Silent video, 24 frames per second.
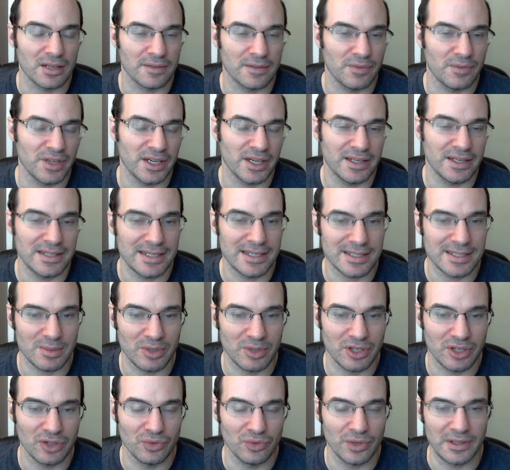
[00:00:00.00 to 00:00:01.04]
The idea is I'm
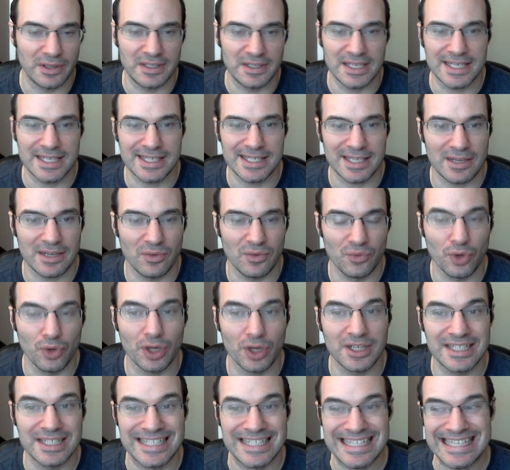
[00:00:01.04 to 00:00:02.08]
gonna go rook
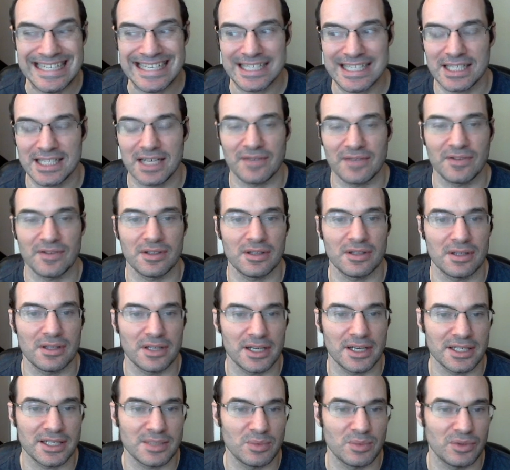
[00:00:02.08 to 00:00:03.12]
d7
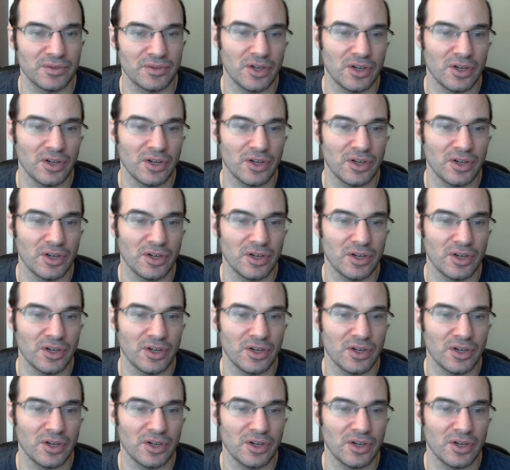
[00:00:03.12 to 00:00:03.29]
next move.